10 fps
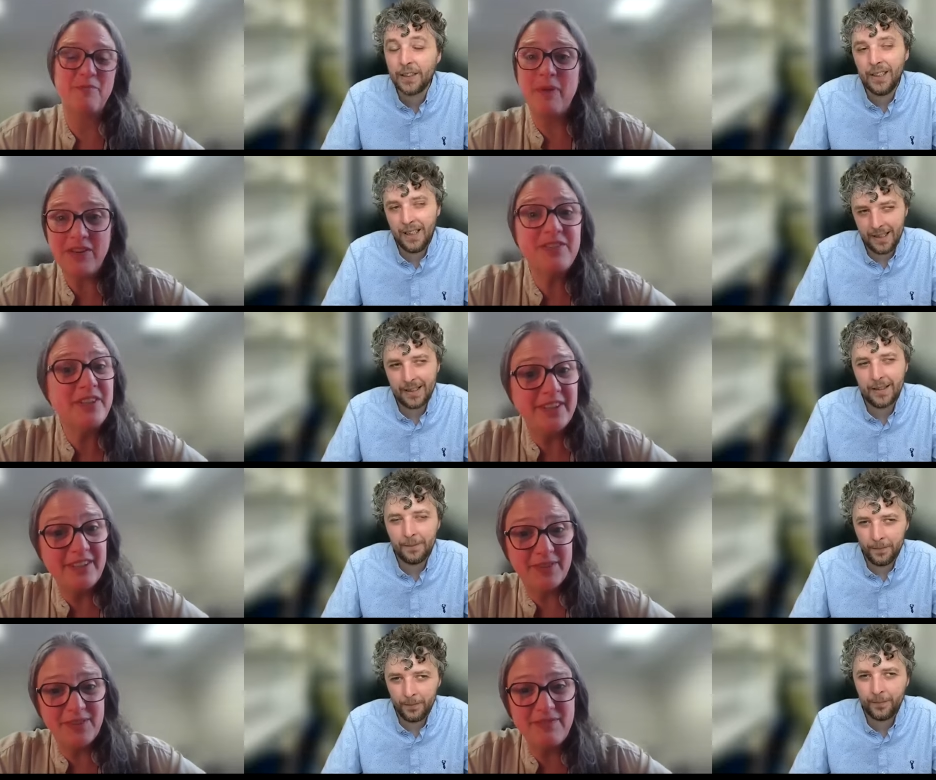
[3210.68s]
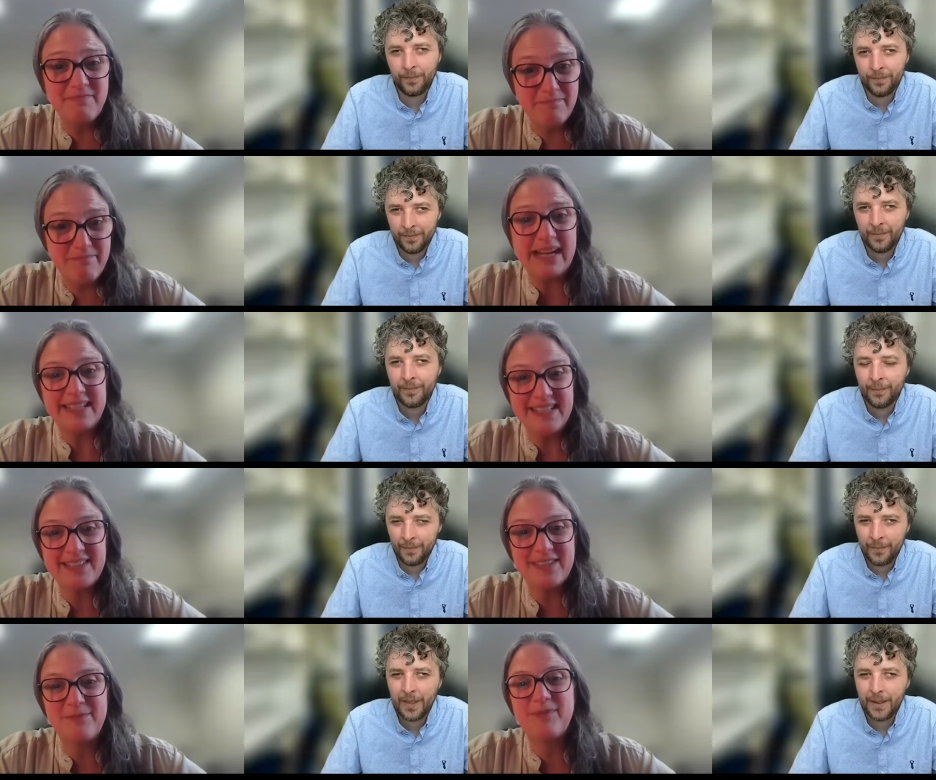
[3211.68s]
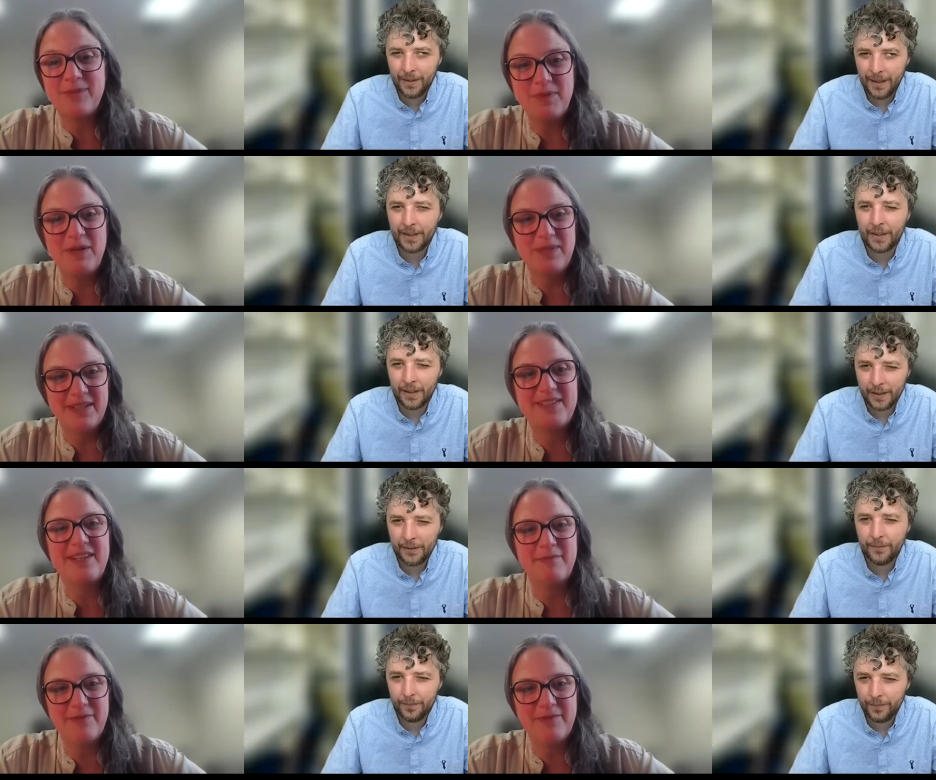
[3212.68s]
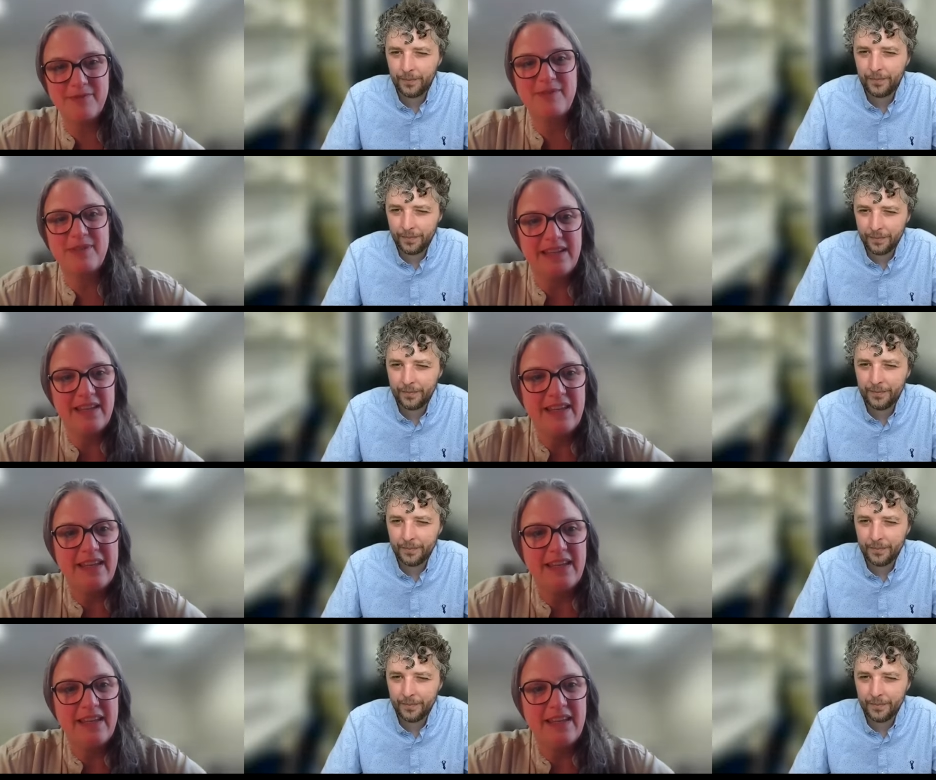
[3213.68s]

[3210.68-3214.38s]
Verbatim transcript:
Speaker 1: or better delivery mechanisms would be a big step forward